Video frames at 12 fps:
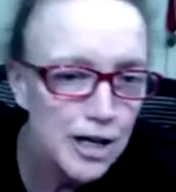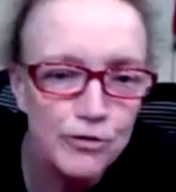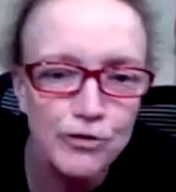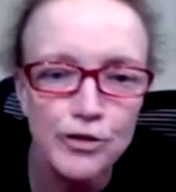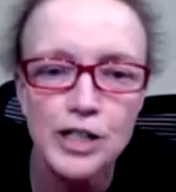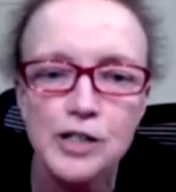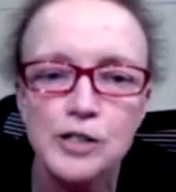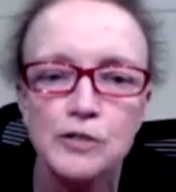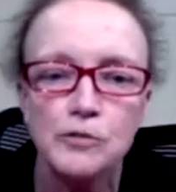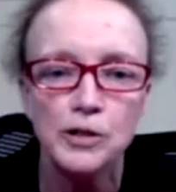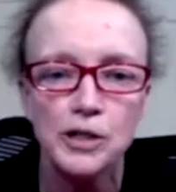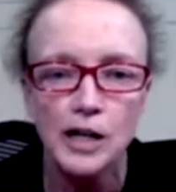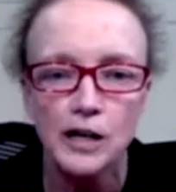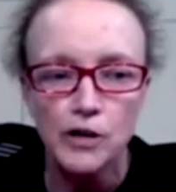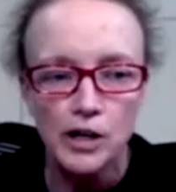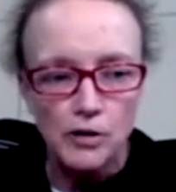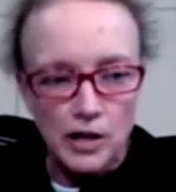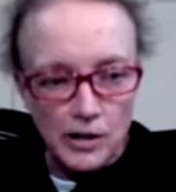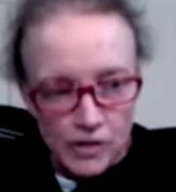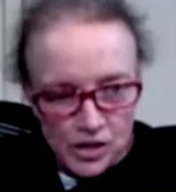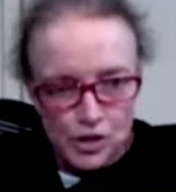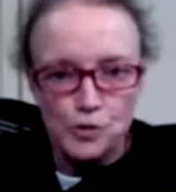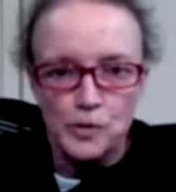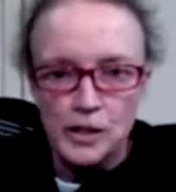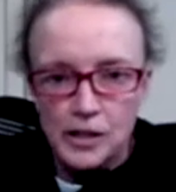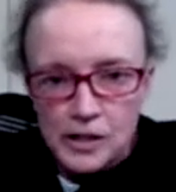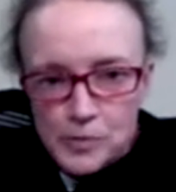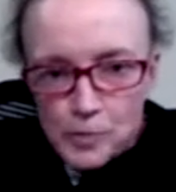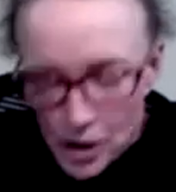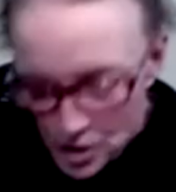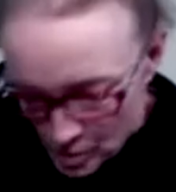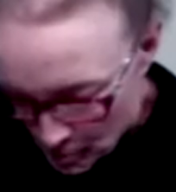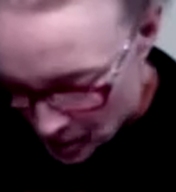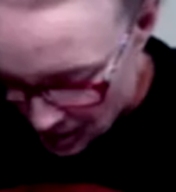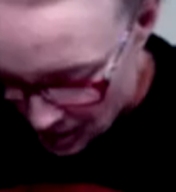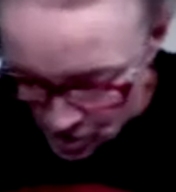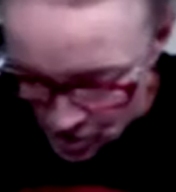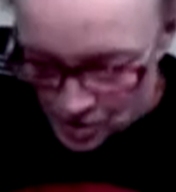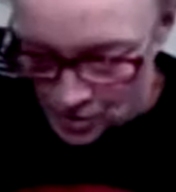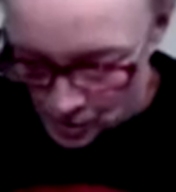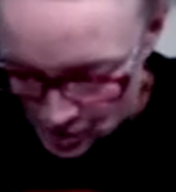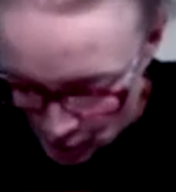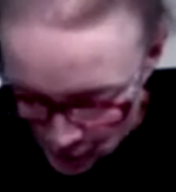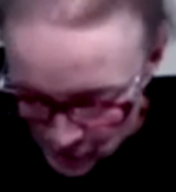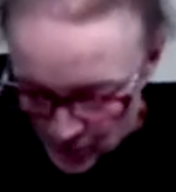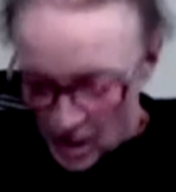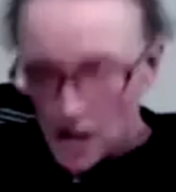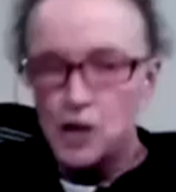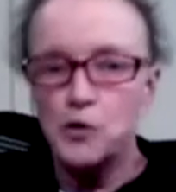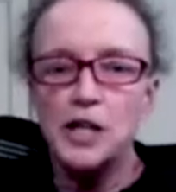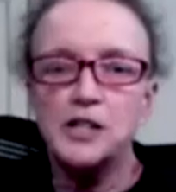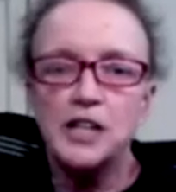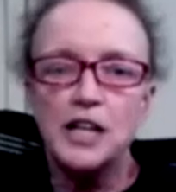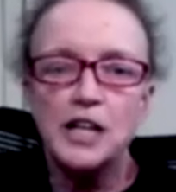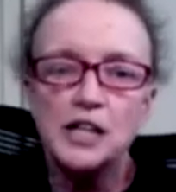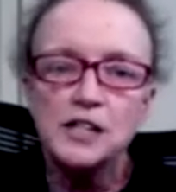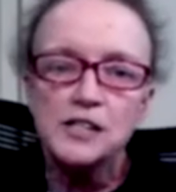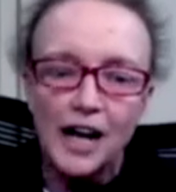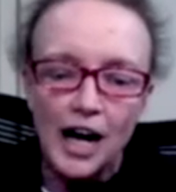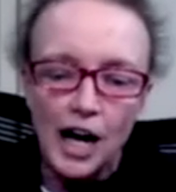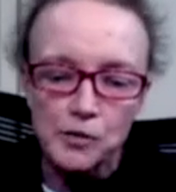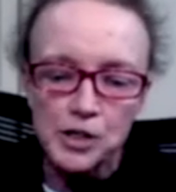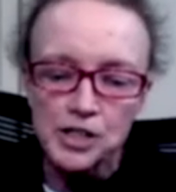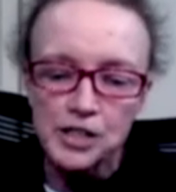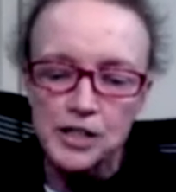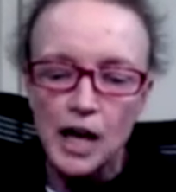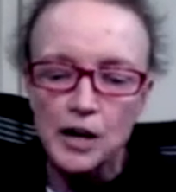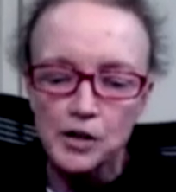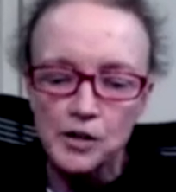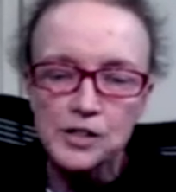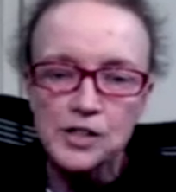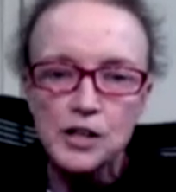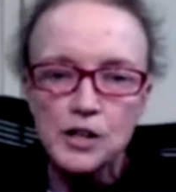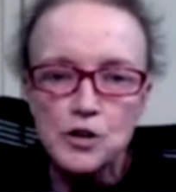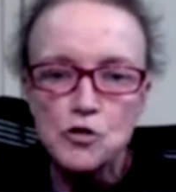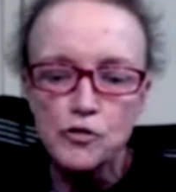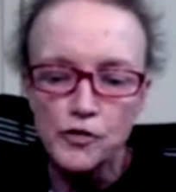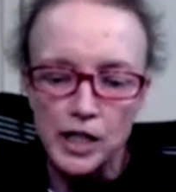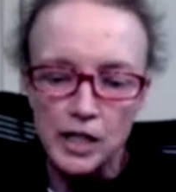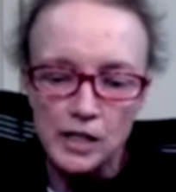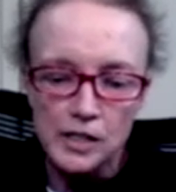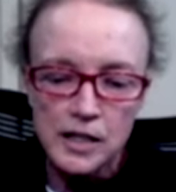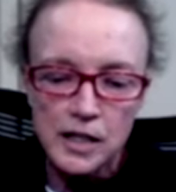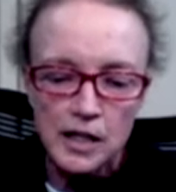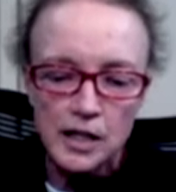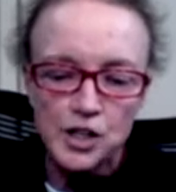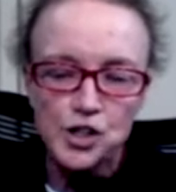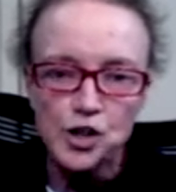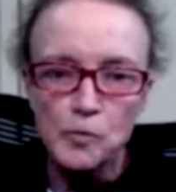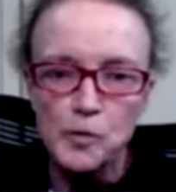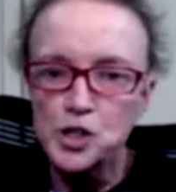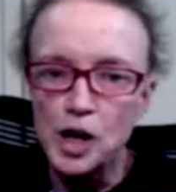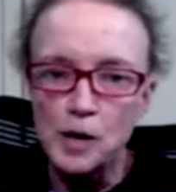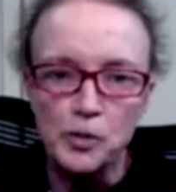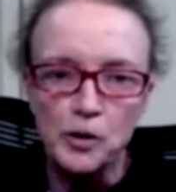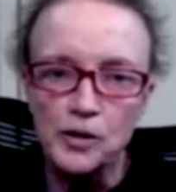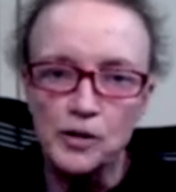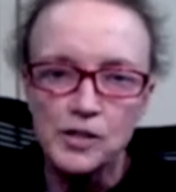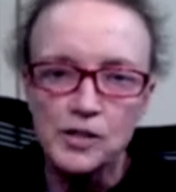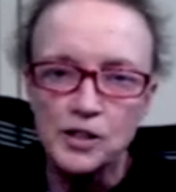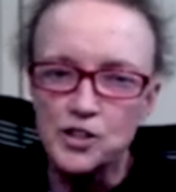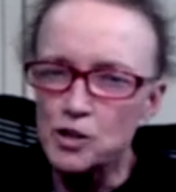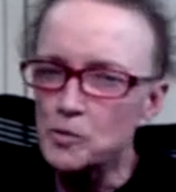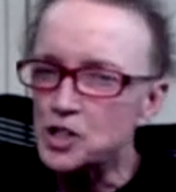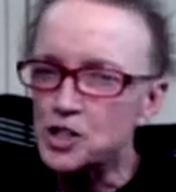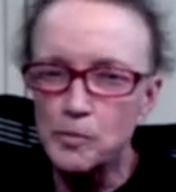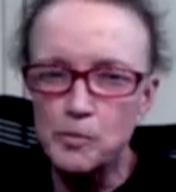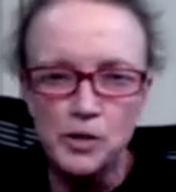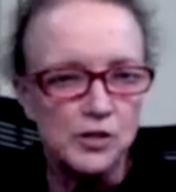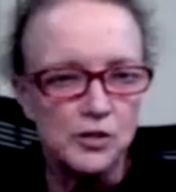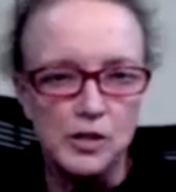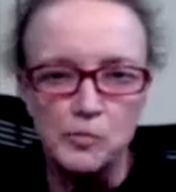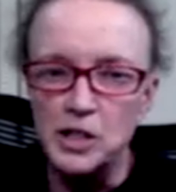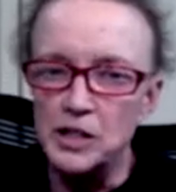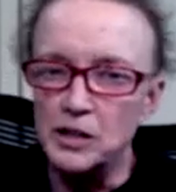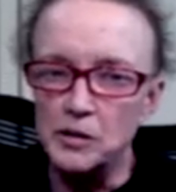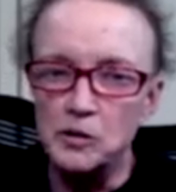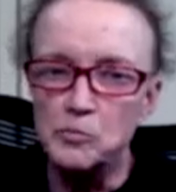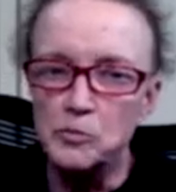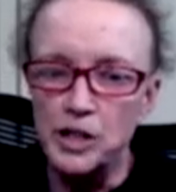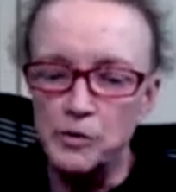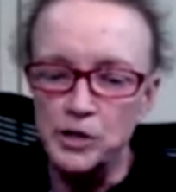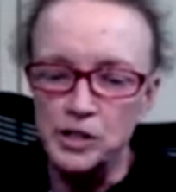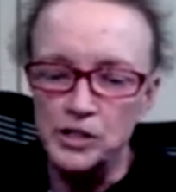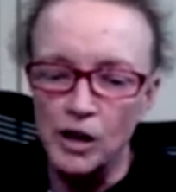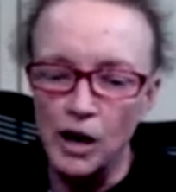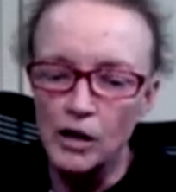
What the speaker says: it freeze it whenever I don't have a stupid expression, but I usually do so. Great Danes, Irish Setters, Newfies, German Shepherds. German Shepherds used to be the breed we saw